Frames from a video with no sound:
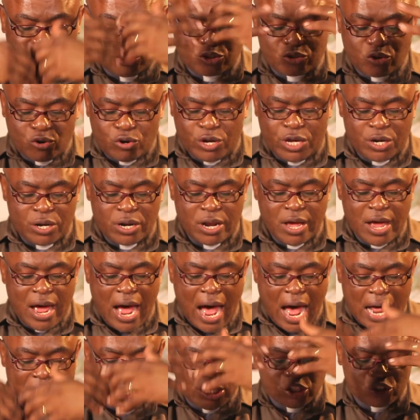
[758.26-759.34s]
toil
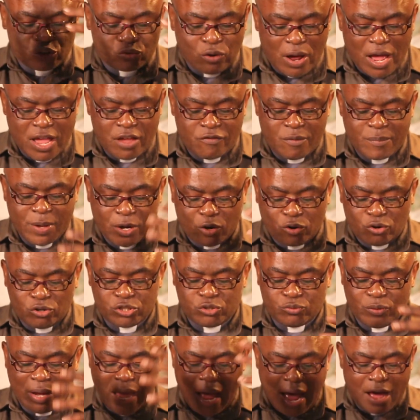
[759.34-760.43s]
and strive because
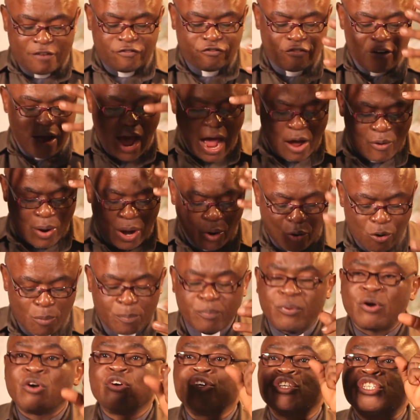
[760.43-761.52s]
we have our hope
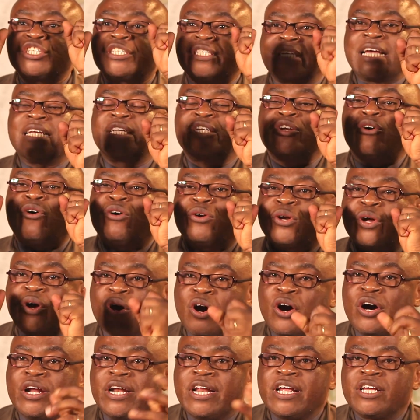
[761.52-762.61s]
set on
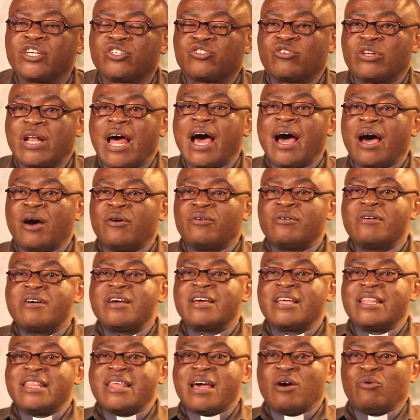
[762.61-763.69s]
God. So now,
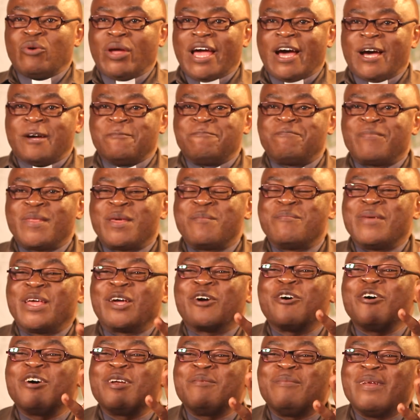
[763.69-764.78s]
there we are. May
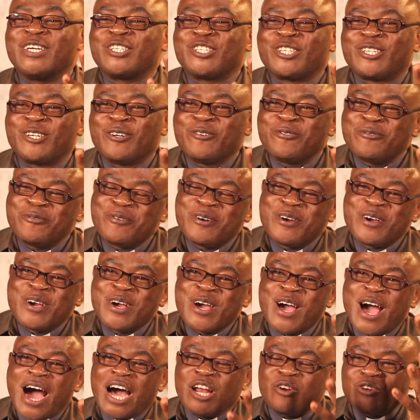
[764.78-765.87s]
God bless you
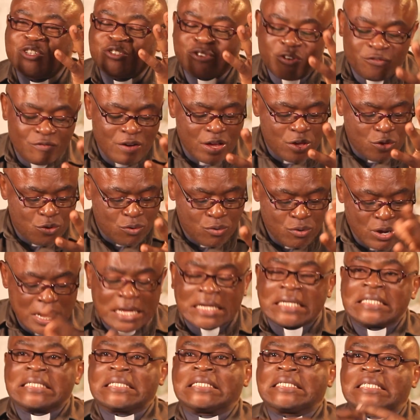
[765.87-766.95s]
and watch over you,
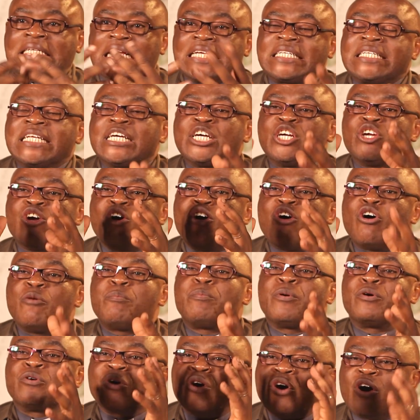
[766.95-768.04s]
setting your hope
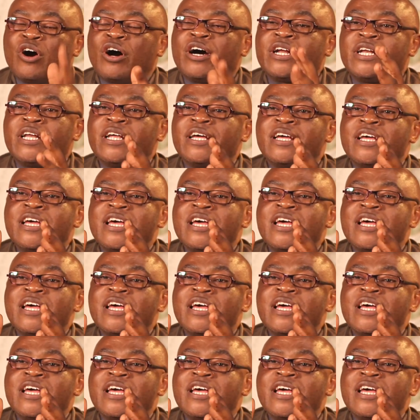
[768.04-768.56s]
on God.